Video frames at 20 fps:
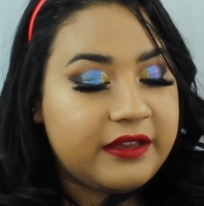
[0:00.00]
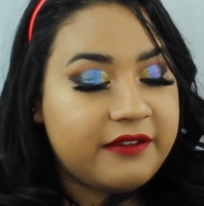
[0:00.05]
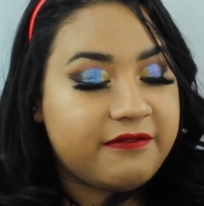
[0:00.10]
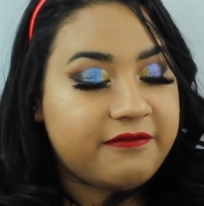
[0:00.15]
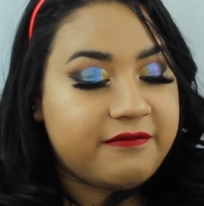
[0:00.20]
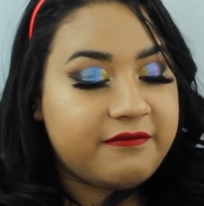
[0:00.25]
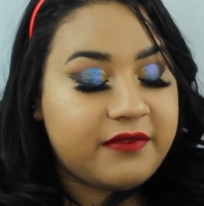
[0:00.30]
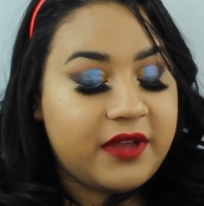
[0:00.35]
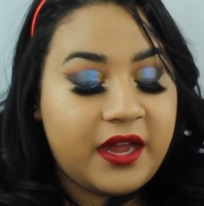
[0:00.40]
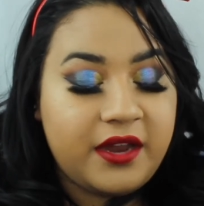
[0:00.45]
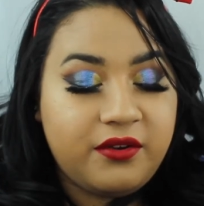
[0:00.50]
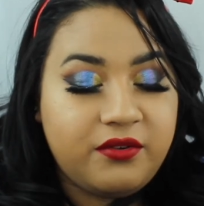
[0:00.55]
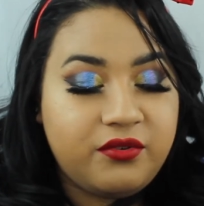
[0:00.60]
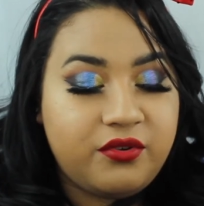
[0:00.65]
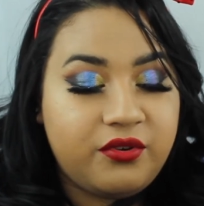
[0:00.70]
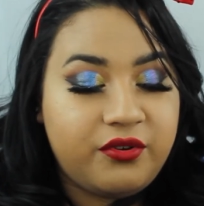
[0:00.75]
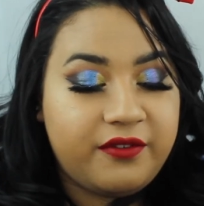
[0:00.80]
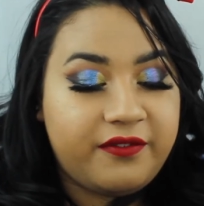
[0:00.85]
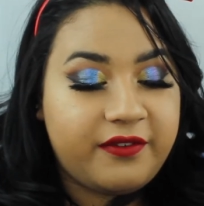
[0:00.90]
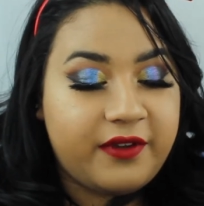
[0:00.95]
if I don't
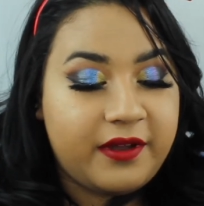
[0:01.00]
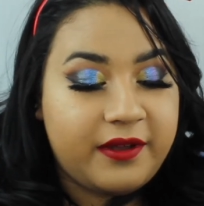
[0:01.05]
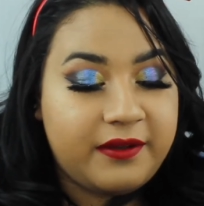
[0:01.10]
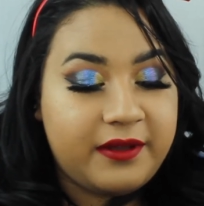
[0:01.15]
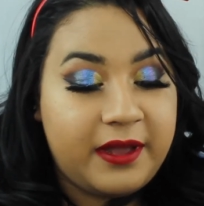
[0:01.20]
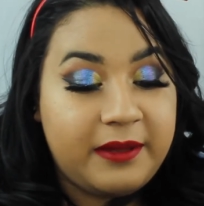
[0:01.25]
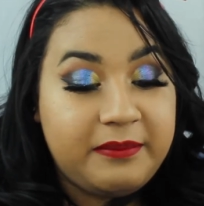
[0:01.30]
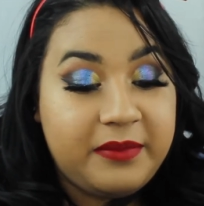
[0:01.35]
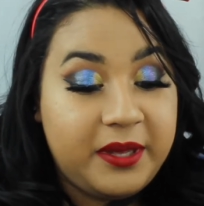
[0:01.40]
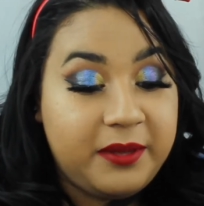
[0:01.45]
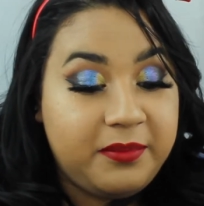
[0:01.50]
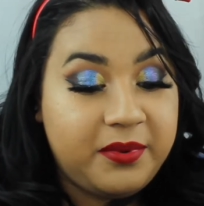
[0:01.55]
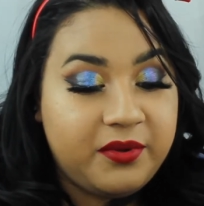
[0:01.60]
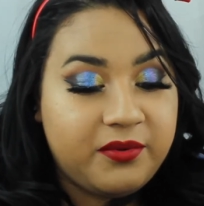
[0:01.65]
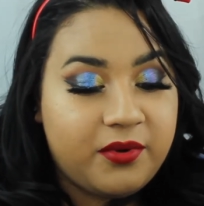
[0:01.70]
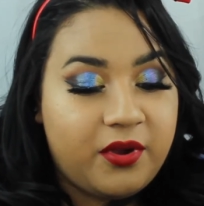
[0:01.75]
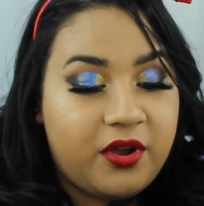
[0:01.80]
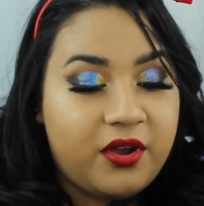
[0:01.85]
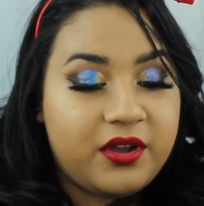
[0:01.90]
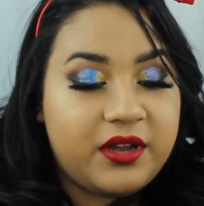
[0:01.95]
know if I, I, may be
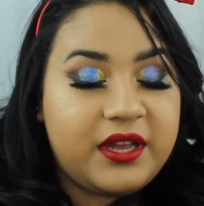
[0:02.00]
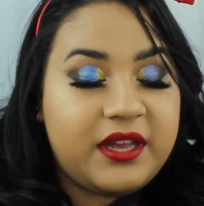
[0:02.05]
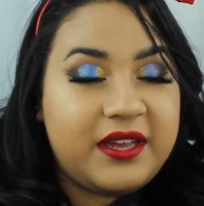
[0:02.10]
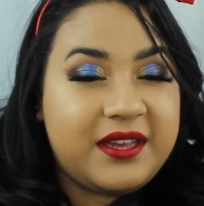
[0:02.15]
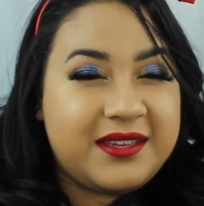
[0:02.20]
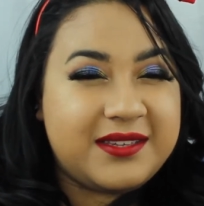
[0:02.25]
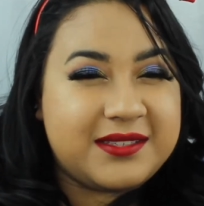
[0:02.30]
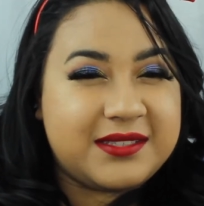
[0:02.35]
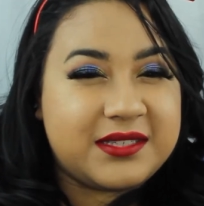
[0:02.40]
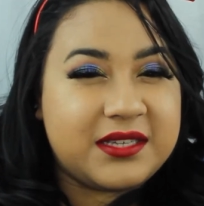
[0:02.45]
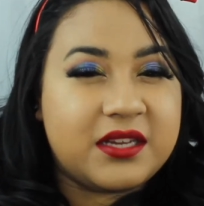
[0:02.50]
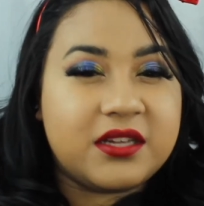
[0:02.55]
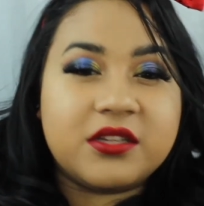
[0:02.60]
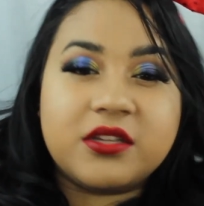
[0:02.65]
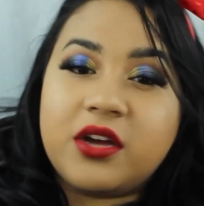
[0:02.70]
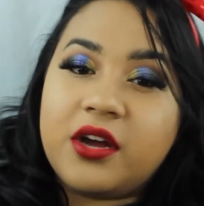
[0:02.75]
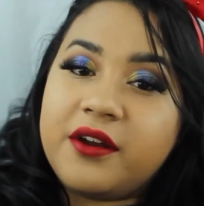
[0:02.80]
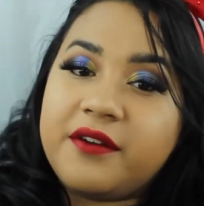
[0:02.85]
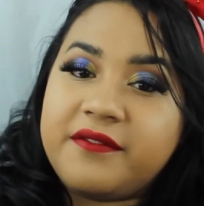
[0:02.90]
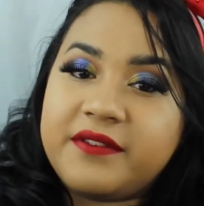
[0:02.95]
wrong is a
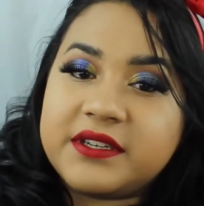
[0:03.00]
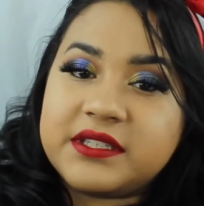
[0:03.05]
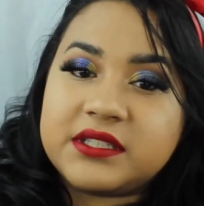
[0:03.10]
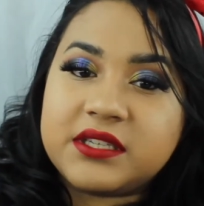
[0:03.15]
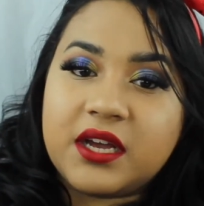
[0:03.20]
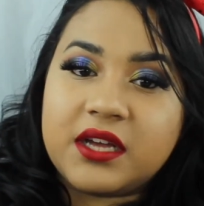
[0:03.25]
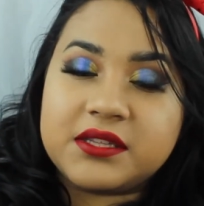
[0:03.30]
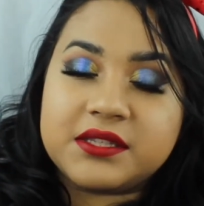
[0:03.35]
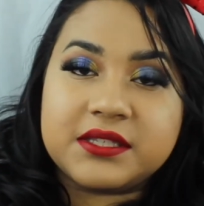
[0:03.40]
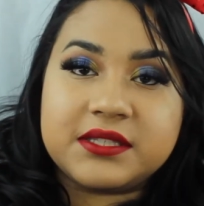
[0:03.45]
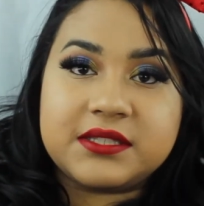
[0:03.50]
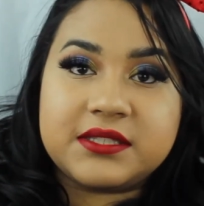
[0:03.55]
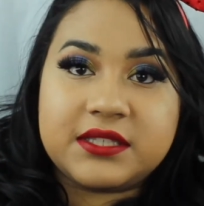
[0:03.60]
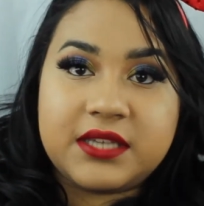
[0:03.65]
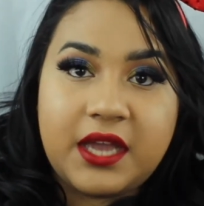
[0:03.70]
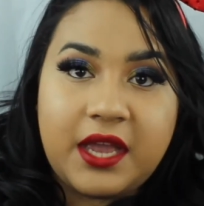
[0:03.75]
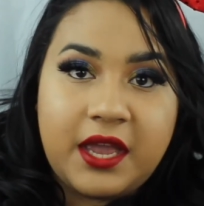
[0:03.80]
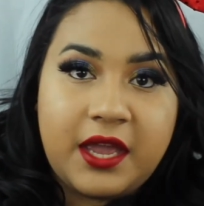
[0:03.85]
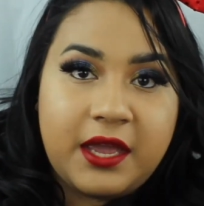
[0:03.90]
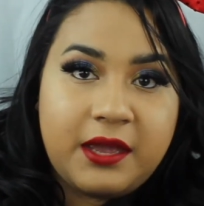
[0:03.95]
lot of us got the
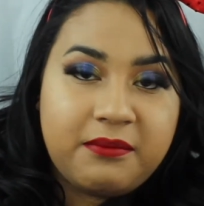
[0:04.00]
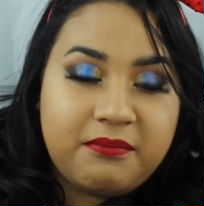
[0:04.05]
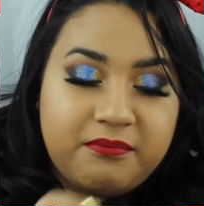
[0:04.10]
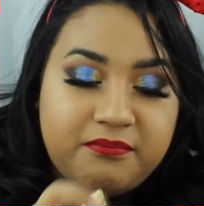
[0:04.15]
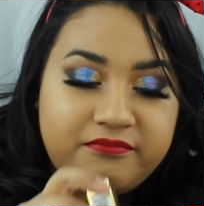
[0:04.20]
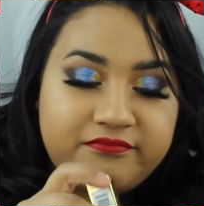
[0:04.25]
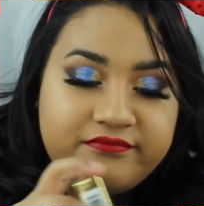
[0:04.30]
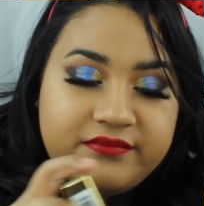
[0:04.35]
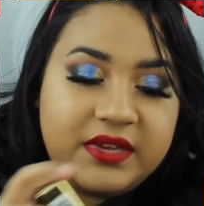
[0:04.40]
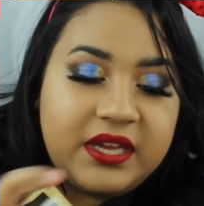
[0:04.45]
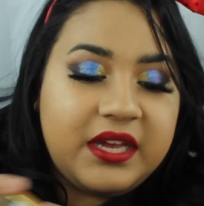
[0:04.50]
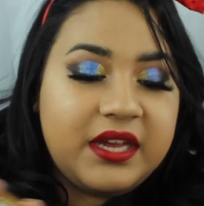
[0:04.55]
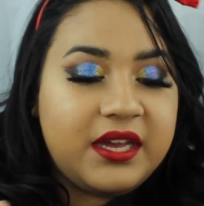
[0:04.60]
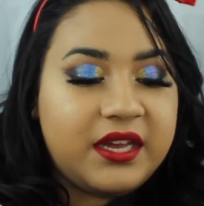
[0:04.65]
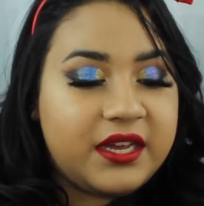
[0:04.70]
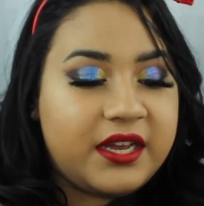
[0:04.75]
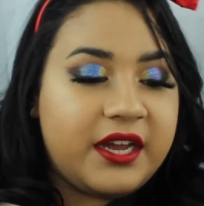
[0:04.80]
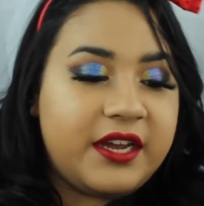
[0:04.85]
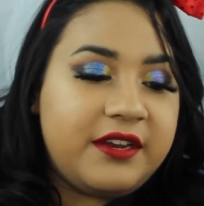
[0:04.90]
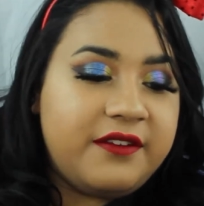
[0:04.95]
same
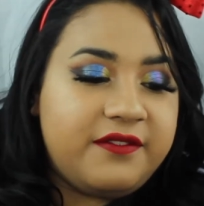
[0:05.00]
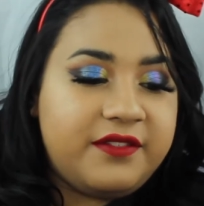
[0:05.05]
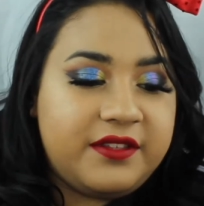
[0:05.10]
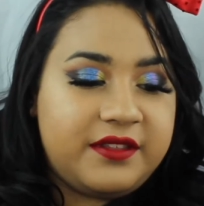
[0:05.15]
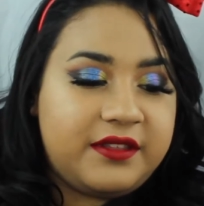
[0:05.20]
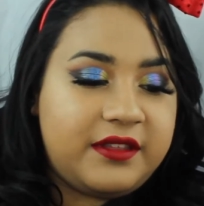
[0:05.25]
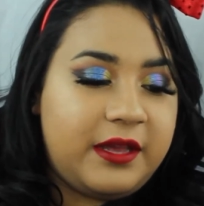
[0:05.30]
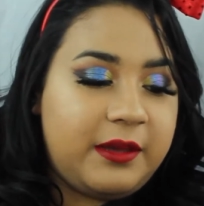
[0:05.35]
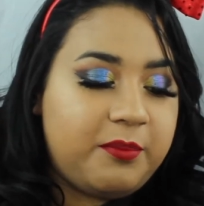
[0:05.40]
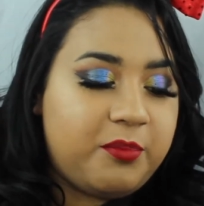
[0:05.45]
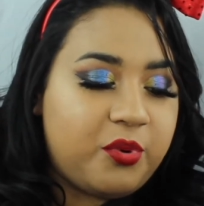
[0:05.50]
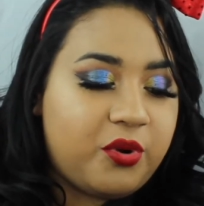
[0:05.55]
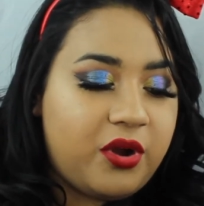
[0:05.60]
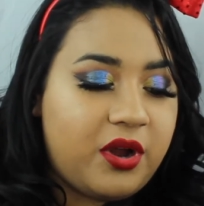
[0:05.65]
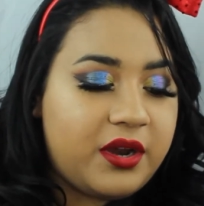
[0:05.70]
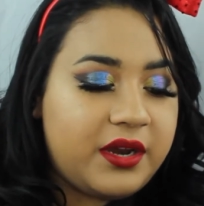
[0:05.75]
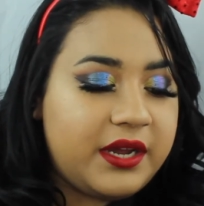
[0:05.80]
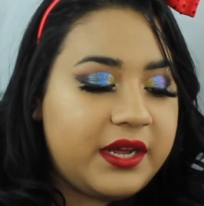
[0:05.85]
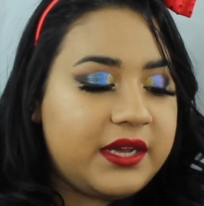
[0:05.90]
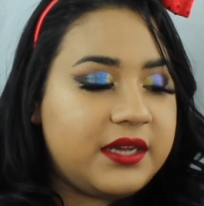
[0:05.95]
kind of the same
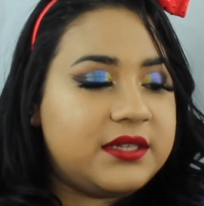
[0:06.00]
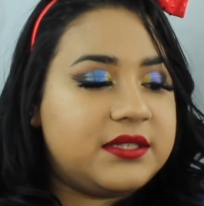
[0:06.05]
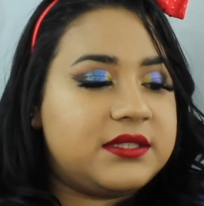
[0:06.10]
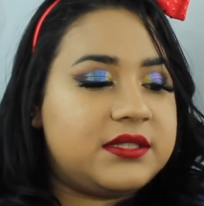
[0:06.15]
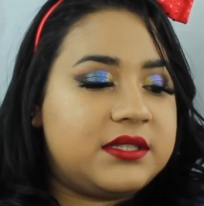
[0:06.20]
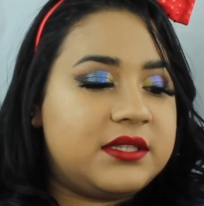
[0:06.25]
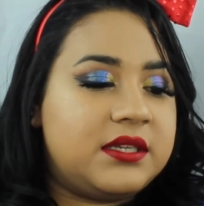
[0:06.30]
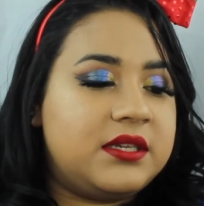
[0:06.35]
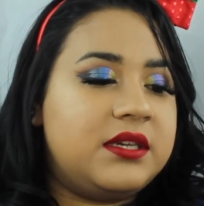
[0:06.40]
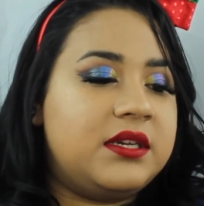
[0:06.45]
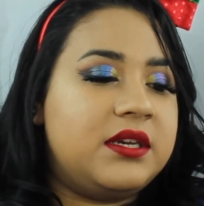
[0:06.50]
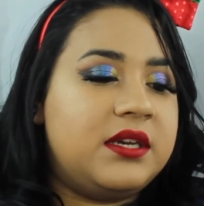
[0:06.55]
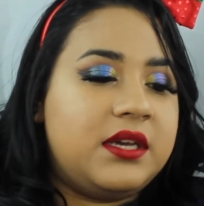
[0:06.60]
products